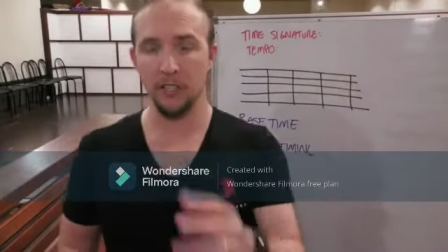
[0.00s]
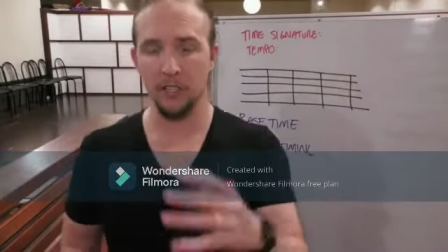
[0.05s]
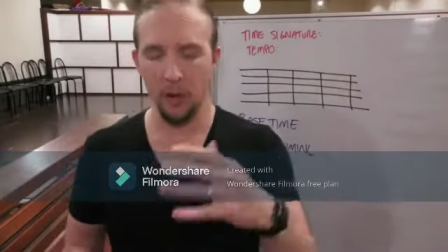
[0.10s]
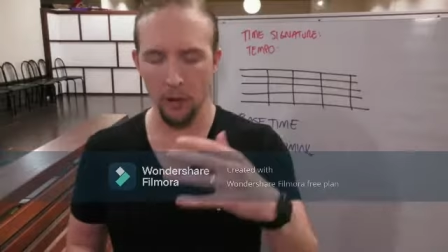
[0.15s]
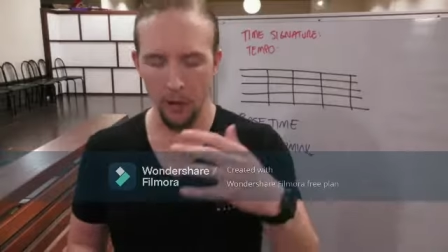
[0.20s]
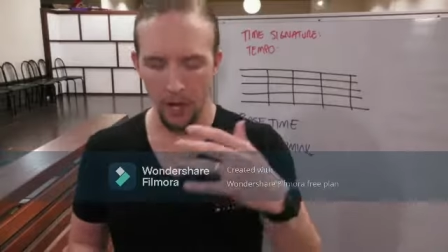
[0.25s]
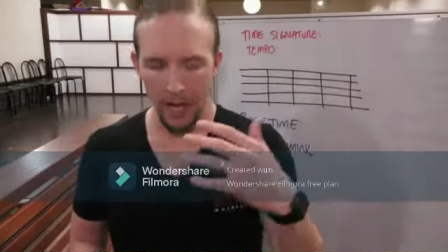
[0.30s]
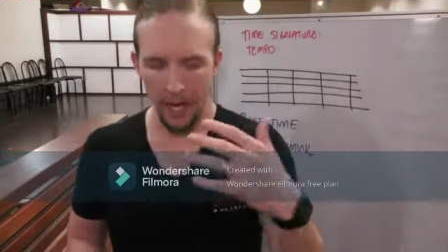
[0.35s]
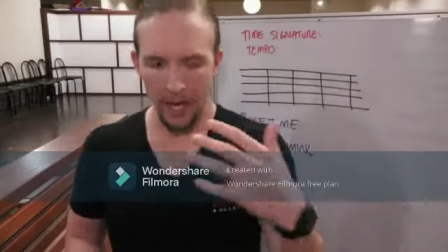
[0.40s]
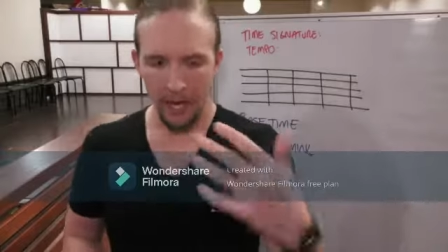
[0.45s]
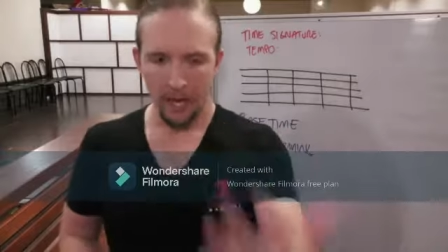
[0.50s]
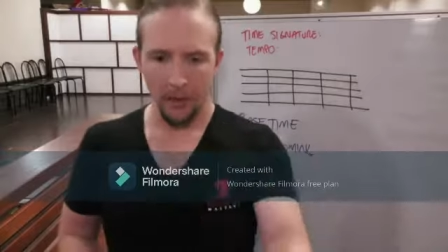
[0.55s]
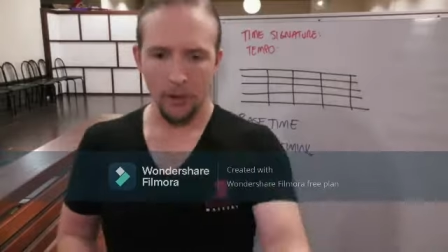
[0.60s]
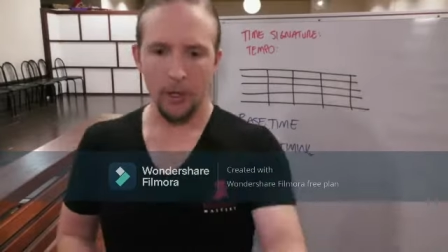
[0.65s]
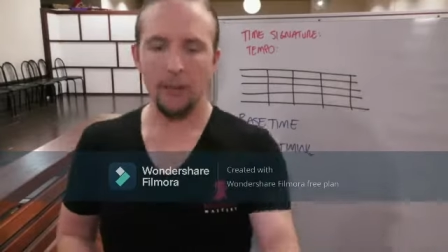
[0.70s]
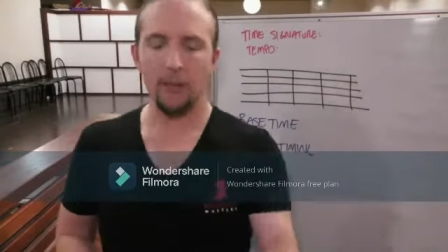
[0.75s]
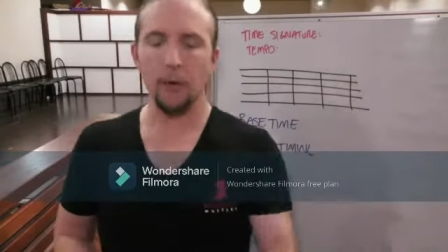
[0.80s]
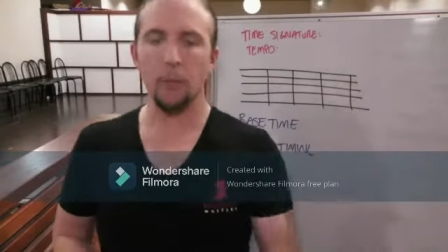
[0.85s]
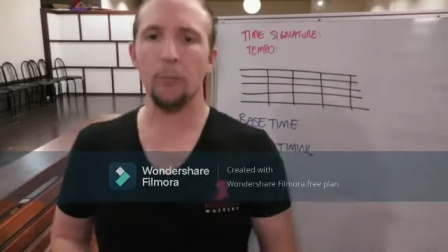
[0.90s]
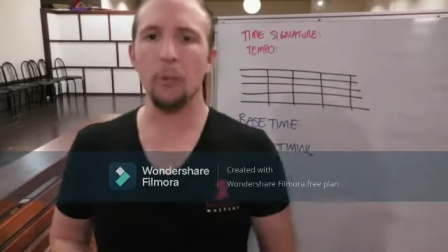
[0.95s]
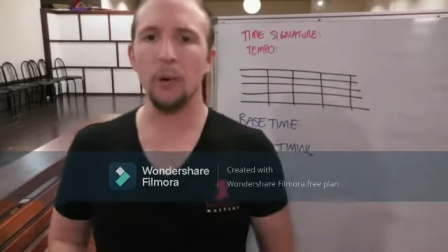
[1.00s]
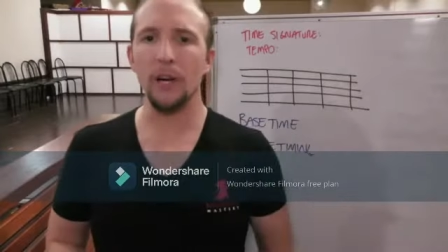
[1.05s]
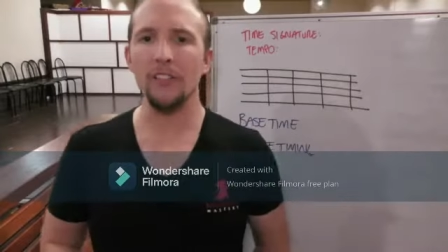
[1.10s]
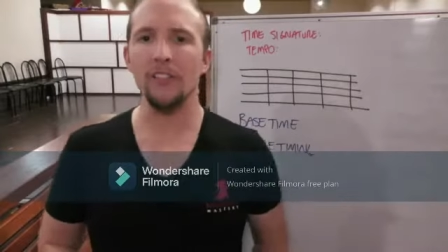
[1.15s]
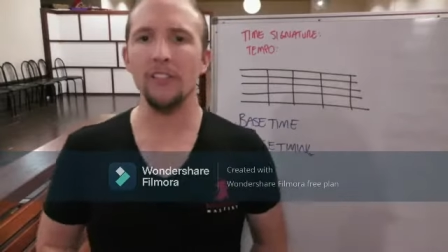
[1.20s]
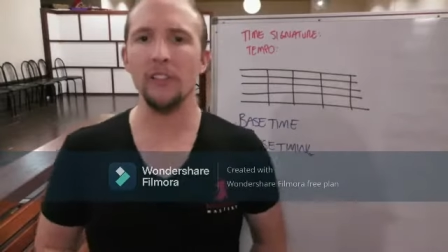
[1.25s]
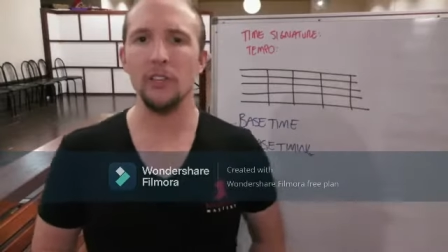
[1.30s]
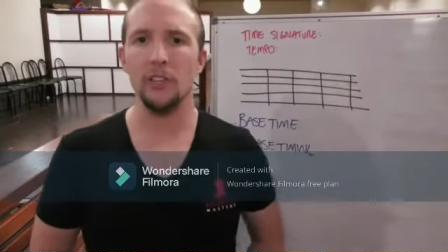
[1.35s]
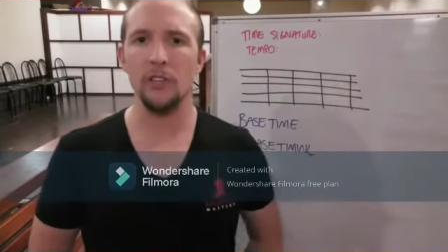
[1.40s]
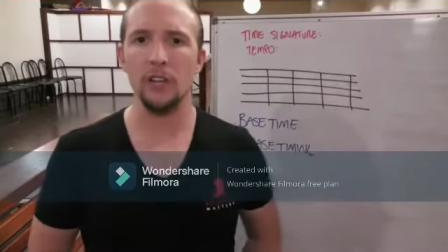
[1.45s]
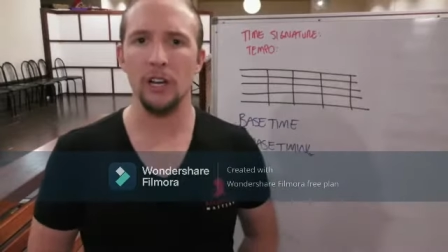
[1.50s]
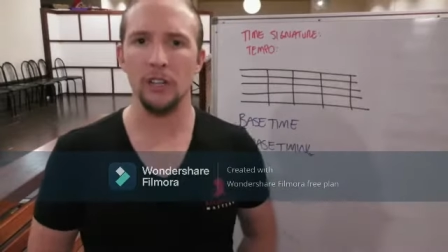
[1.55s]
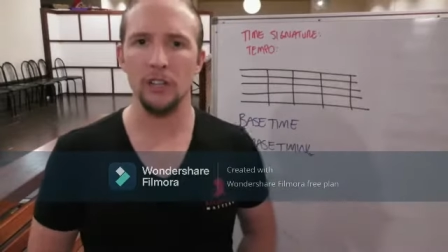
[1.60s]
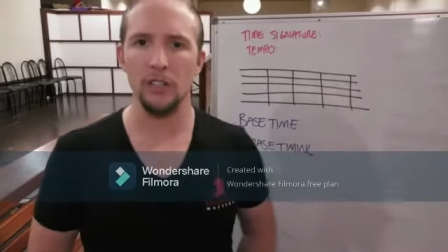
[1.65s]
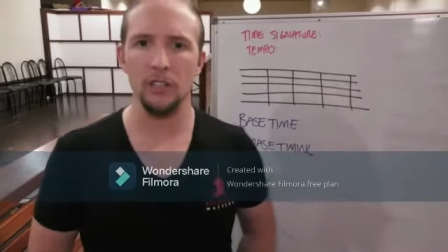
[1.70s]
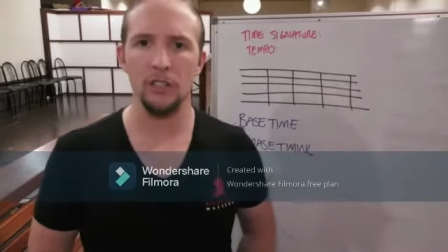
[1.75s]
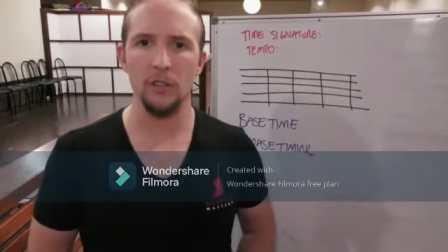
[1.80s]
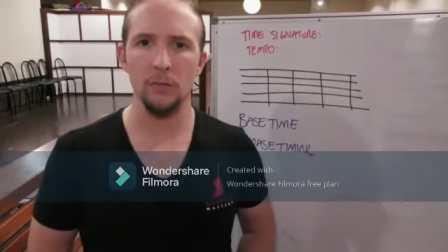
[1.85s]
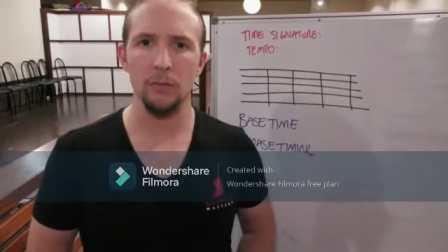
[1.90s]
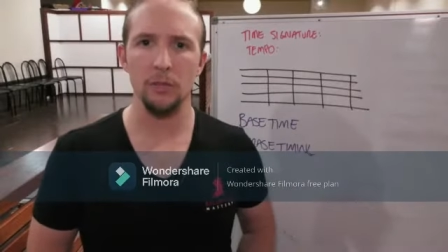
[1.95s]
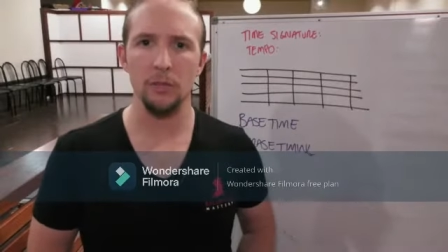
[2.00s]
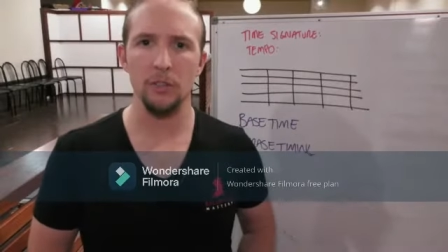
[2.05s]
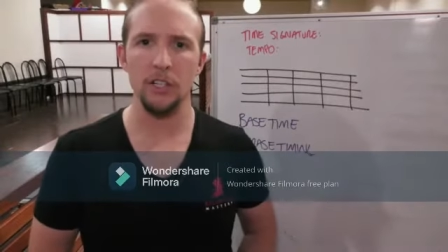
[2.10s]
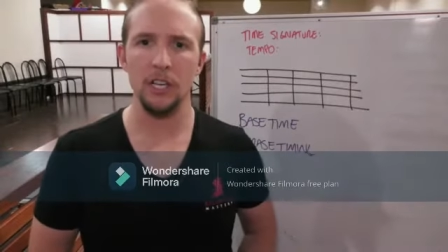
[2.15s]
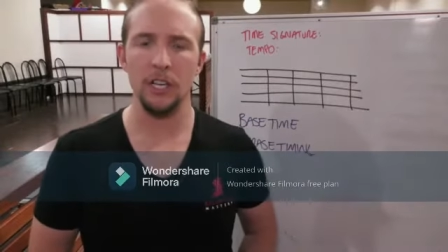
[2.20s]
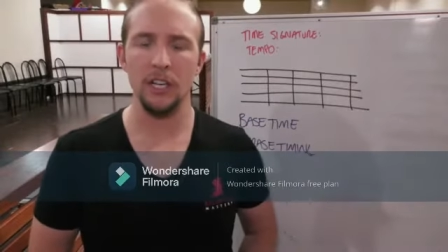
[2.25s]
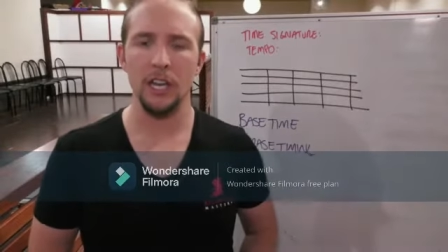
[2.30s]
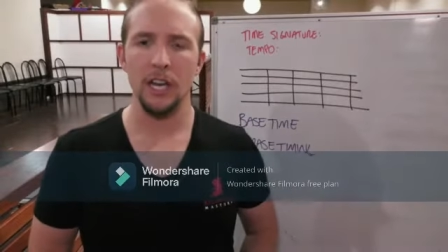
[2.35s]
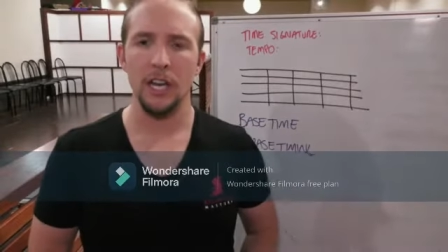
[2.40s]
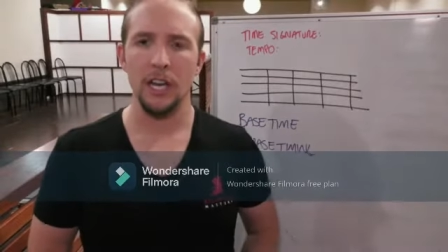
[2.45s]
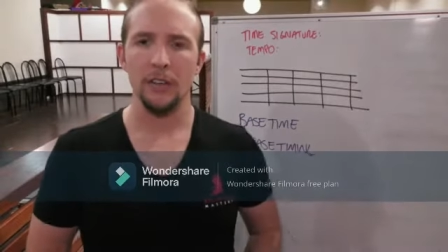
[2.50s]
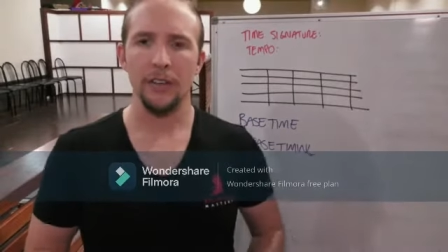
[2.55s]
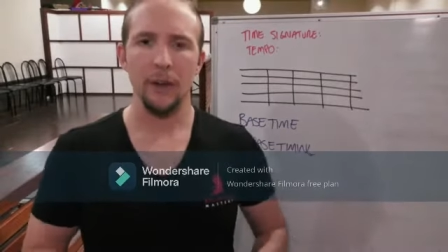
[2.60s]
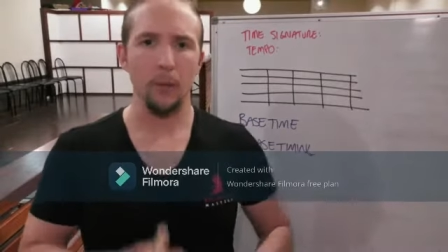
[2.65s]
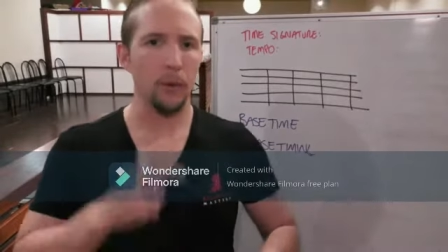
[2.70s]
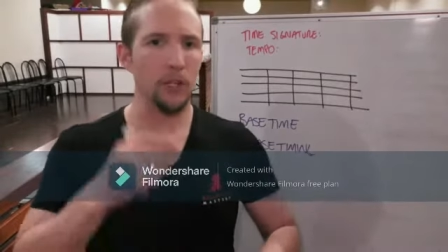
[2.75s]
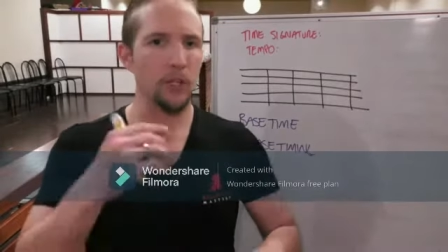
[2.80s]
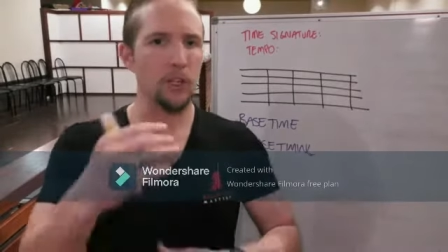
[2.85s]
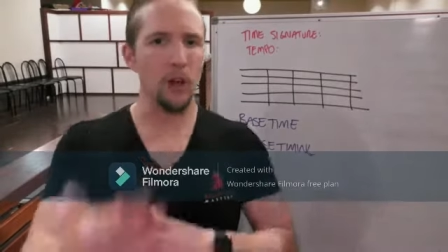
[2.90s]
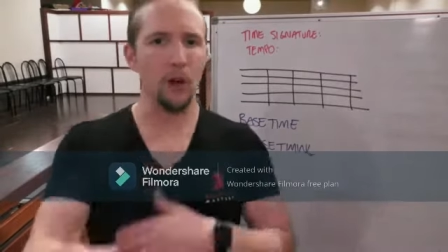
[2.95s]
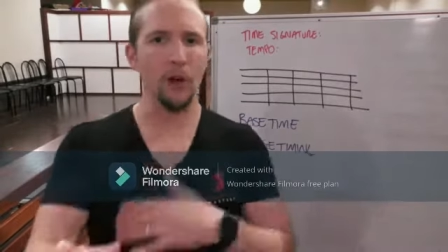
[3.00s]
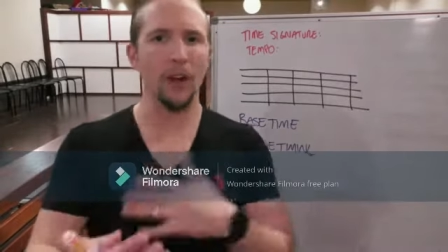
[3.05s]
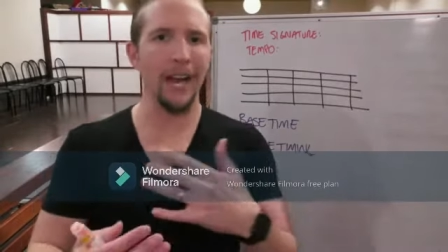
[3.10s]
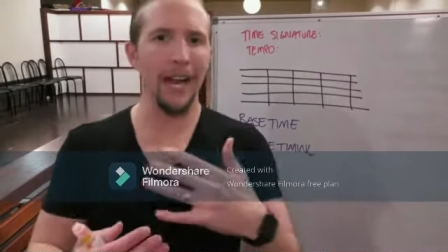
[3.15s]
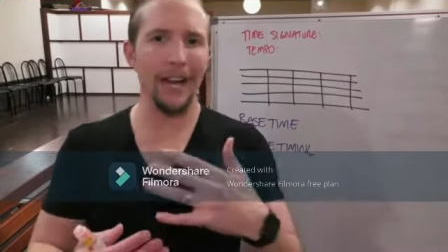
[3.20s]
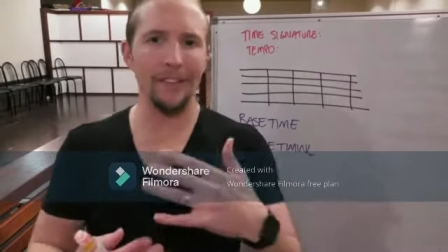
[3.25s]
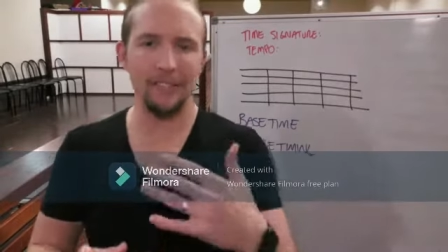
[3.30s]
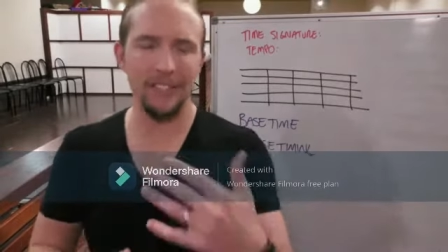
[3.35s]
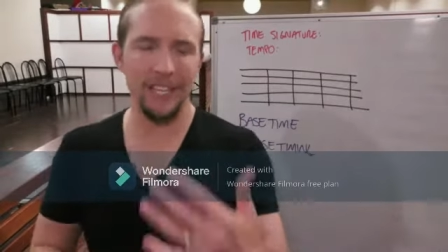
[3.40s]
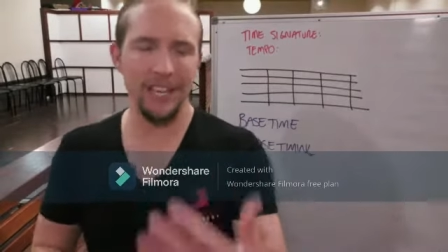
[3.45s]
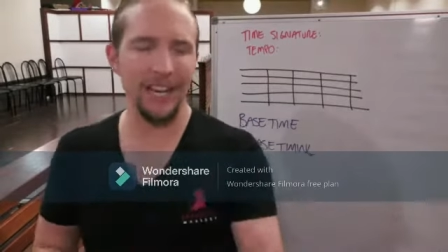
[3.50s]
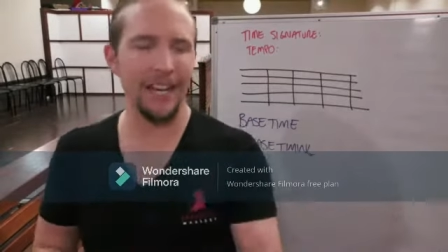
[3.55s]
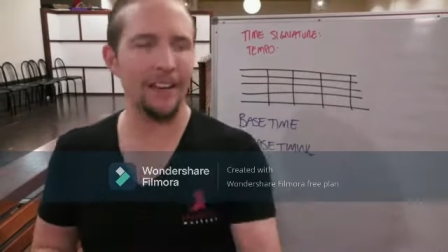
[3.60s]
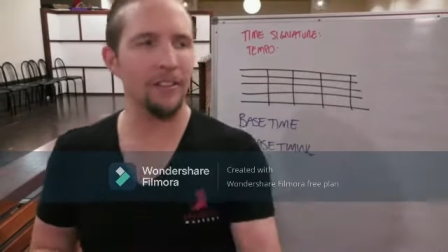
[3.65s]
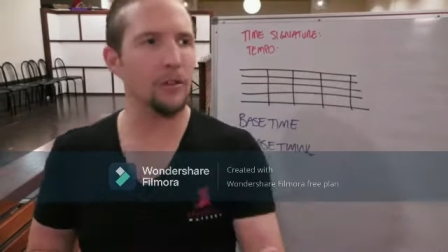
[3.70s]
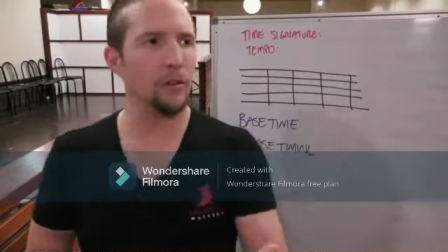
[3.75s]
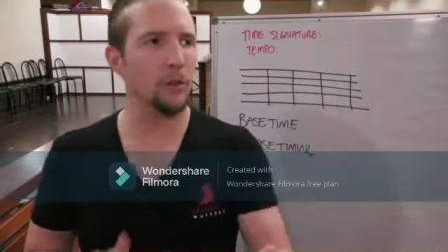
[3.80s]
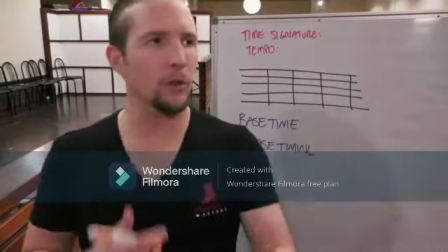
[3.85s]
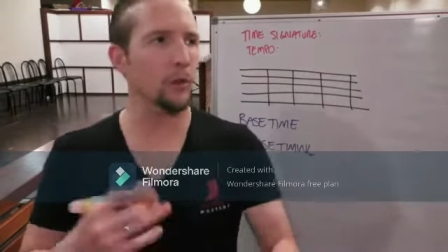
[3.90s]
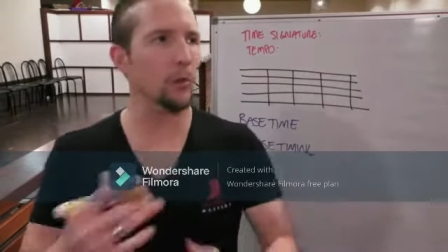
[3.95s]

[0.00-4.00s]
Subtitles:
So I'll give a brief introduction to music that we don't have to have.